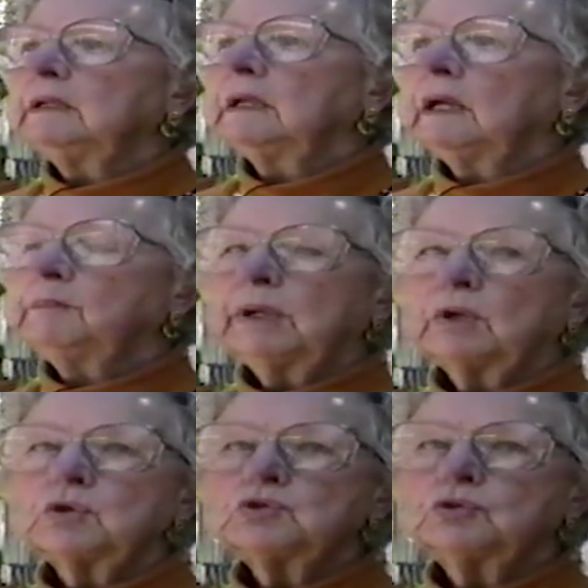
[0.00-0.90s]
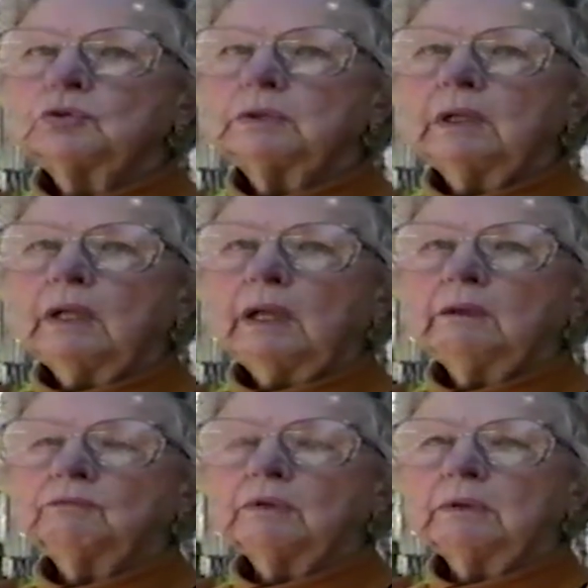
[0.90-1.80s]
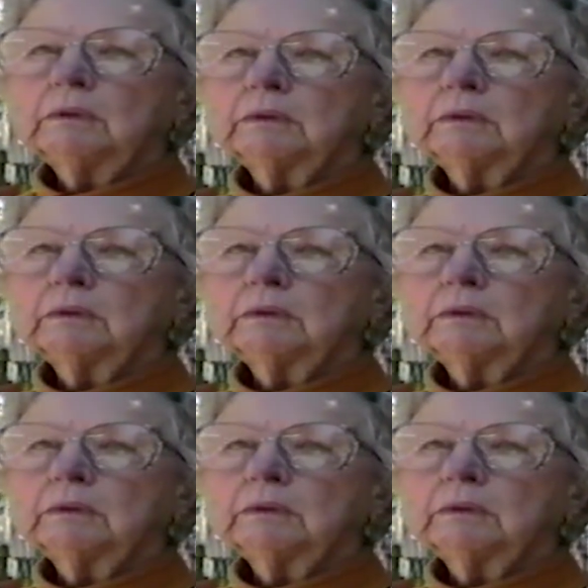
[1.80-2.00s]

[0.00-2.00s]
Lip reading: I parachuted out of a